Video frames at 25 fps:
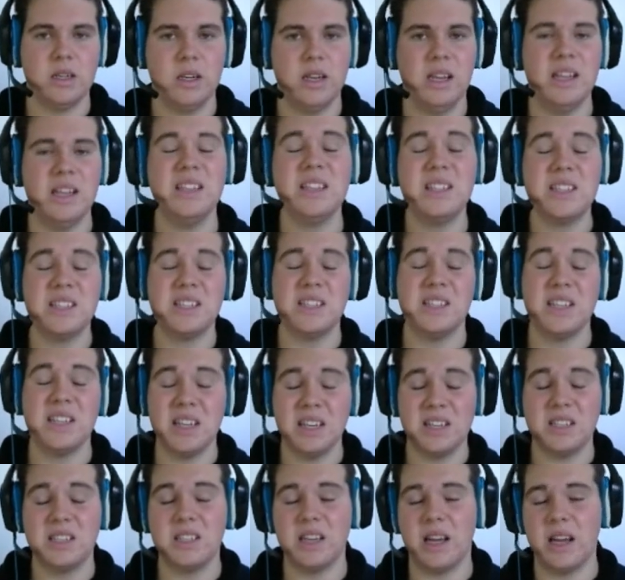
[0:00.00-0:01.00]

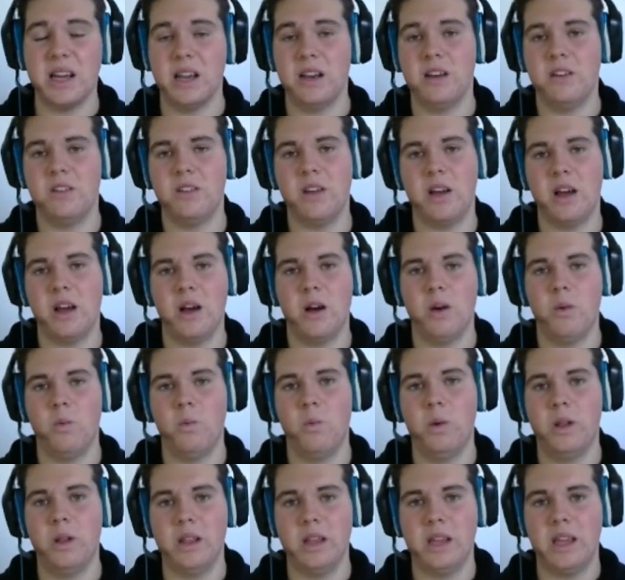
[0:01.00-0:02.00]
Instinct and
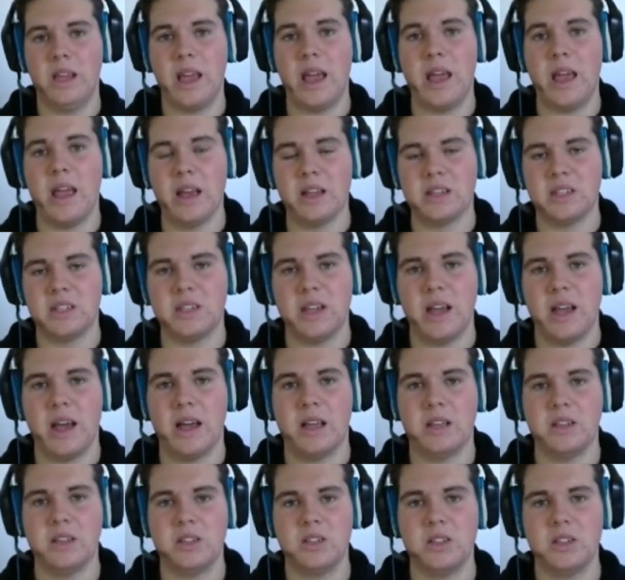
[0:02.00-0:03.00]
Willie KS
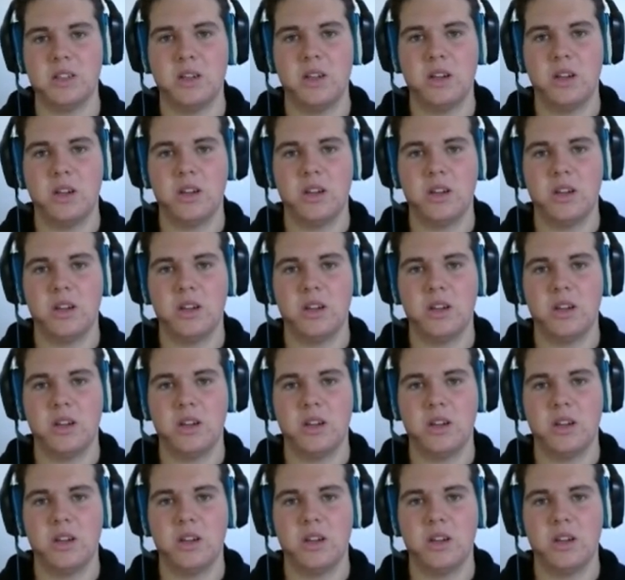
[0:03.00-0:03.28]
as